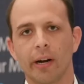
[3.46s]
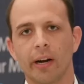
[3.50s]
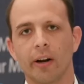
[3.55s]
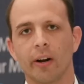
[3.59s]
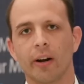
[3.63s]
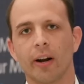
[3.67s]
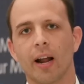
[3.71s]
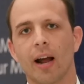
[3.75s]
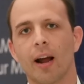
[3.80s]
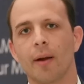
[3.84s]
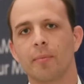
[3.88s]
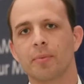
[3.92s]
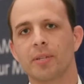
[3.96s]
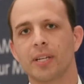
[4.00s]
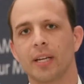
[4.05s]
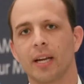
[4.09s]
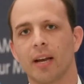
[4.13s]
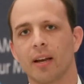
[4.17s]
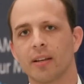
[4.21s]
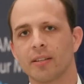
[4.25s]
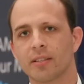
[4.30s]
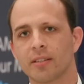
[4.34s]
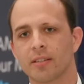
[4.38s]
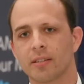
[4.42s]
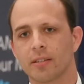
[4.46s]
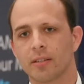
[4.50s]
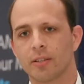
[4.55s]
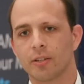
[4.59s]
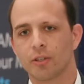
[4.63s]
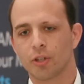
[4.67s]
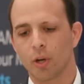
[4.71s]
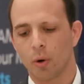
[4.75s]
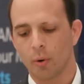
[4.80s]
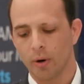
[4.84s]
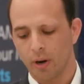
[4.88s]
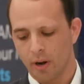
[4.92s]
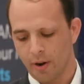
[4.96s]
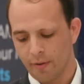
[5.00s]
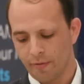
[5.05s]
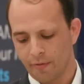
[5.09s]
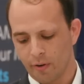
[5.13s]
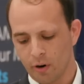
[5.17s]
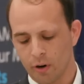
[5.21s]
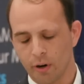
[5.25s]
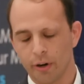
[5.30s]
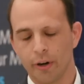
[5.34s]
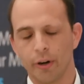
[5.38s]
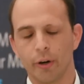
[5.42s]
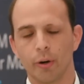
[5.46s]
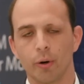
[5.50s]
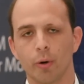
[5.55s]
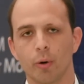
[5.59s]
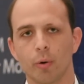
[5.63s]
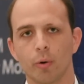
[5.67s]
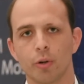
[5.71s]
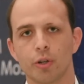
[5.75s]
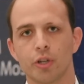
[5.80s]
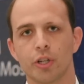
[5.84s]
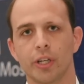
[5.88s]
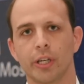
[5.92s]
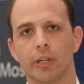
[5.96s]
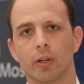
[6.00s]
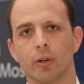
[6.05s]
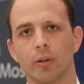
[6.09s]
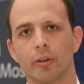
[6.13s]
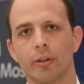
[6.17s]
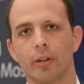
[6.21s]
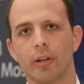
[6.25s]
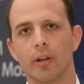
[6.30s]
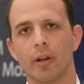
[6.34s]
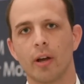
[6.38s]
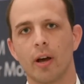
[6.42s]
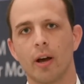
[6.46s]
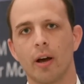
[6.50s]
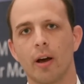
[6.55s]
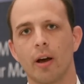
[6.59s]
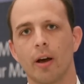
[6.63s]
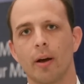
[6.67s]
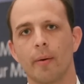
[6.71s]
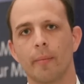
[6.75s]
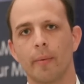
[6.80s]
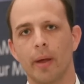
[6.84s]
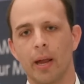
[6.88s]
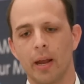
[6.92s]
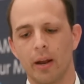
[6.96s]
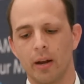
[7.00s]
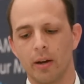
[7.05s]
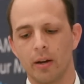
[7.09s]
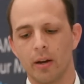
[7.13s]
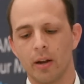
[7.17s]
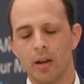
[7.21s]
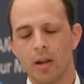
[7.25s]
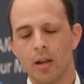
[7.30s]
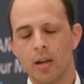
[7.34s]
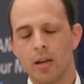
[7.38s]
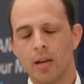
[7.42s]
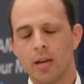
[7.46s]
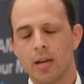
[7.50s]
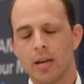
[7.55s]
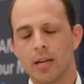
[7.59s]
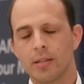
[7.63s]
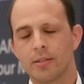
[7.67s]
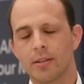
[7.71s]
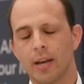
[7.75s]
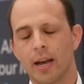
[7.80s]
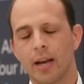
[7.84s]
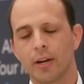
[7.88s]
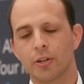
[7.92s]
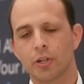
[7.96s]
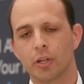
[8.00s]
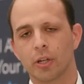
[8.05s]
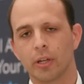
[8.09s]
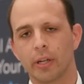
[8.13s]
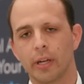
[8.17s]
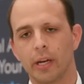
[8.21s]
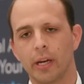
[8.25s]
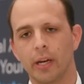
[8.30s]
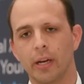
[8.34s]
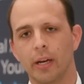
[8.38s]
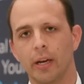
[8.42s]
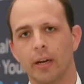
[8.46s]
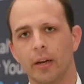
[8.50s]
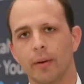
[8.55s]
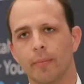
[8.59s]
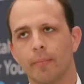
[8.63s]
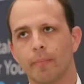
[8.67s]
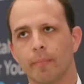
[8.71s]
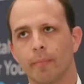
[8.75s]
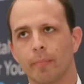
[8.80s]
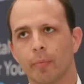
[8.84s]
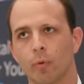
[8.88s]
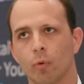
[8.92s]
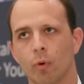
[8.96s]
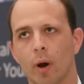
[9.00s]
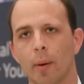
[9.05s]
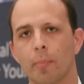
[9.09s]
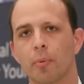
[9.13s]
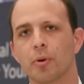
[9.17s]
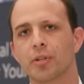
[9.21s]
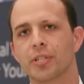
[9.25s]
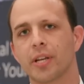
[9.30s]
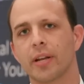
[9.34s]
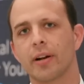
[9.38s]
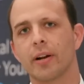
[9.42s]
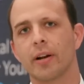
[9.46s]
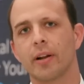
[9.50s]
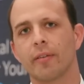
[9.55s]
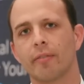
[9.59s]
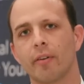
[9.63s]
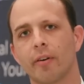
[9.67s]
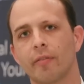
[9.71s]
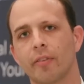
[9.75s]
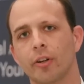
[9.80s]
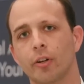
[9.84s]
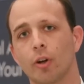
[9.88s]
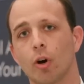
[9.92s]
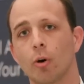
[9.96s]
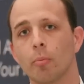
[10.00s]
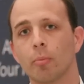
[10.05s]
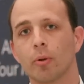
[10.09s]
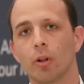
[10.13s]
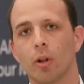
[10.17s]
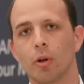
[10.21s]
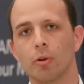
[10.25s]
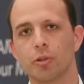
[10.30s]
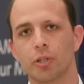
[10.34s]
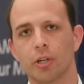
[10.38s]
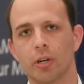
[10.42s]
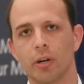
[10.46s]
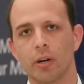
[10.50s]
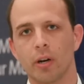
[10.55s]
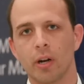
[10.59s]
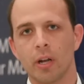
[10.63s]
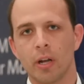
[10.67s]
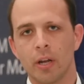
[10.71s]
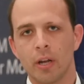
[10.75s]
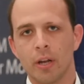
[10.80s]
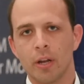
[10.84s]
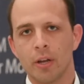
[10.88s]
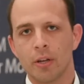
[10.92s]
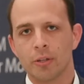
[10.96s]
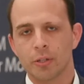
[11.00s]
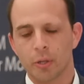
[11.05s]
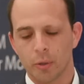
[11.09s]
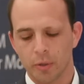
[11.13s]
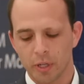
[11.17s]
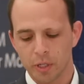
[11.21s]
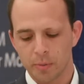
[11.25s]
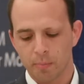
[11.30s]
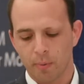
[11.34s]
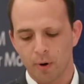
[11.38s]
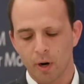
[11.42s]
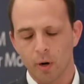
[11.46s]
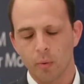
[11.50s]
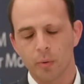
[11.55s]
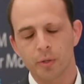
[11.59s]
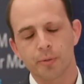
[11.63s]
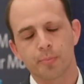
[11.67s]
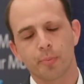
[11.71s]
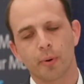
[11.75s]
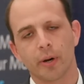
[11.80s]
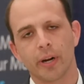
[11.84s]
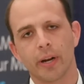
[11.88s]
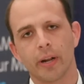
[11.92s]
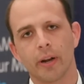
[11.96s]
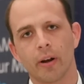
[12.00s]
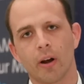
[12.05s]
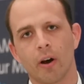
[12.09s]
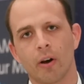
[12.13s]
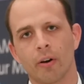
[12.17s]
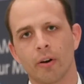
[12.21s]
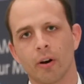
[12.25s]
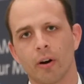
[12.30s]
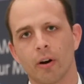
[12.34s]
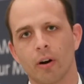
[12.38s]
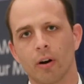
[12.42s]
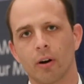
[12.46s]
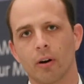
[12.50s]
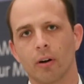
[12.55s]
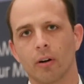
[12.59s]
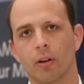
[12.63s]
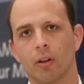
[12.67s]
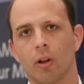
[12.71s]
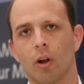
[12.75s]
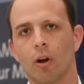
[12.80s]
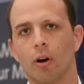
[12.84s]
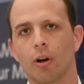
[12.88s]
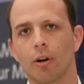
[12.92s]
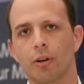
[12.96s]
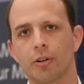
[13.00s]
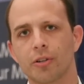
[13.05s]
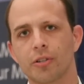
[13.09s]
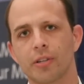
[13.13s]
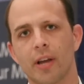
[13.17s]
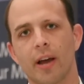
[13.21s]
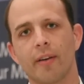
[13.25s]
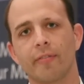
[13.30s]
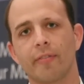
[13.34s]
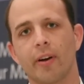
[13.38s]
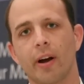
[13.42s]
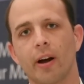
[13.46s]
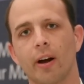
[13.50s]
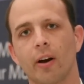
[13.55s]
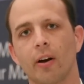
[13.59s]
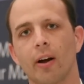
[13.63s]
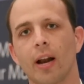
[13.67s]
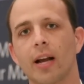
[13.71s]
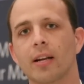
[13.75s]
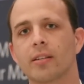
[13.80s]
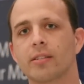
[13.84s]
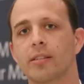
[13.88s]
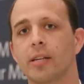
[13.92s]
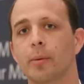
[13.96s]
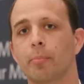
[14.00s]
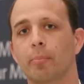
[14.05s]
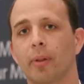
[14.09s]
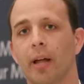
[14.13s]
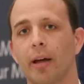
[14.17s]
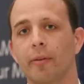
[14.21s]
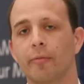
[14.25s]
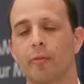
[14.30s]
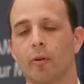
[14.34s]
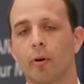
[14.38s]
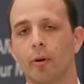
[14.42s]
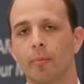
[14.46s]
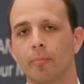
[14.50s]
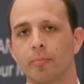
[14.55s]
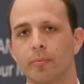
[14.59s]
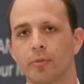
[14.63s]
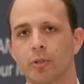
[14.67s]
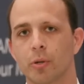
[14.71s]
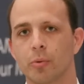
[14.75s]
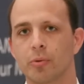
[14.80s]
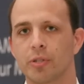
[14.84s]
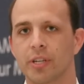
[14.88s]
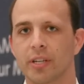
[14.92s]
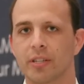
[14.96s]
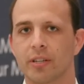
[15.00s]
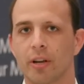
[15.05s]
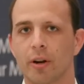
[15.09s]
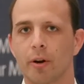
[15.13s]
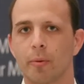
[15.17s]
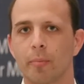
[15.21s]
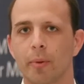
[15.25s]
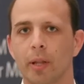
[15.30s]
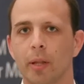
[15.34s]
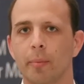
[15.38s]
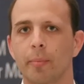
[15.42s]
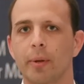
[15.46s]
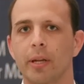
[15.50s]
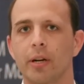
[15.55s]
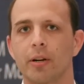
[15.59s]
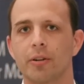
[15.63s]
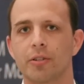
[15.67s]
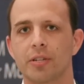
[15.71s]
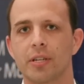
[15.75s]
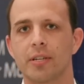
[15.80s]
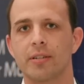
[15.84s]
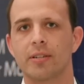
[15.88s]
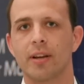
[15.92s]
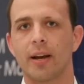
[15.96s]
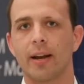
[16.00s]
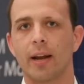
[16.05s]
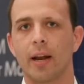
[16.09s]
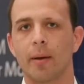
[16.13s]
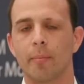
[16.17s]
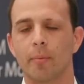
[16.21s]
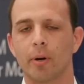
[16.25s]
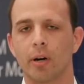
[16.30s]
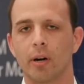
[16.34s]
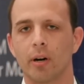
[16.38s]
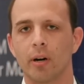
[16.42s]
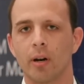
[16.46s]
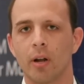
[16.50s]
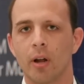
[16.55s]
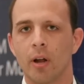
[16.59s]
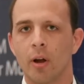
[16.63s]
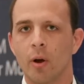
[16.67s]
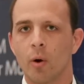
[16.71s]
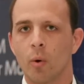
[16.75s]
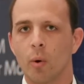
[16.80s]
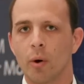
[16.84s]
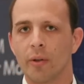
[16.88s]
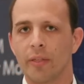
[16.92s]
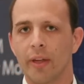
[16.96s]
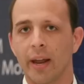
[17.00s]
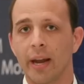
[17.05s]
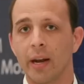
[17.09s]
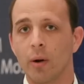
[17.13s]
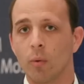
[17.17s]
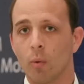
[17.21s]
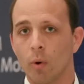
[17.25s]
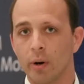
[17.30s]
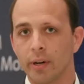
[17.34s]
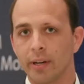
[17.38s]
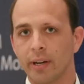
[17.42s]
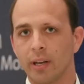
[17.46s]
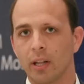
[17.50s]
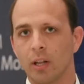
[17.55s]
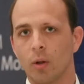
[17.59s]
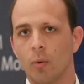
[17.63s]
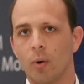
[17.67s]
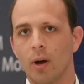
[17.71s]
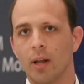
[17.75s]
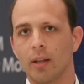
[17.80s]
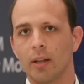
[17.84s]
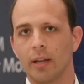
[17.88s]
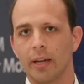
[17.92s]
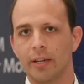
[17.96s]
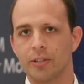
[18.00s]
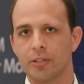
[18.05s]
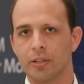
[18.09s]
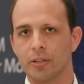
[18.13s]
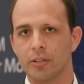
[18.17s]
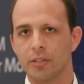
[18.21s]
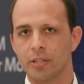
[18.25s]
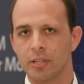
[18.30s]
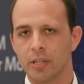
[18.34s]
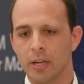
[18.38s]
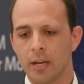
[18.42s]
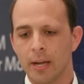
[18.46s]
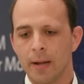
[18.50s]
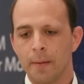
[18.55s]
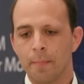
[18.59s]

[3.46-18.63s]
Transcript: here at IMTS showing off our new shield, and it's actually representative of a dome closure. So this part was printed on our large Sapphire XC platform, so 600 millimeters in diameter with 8 1-kilowatt lasers,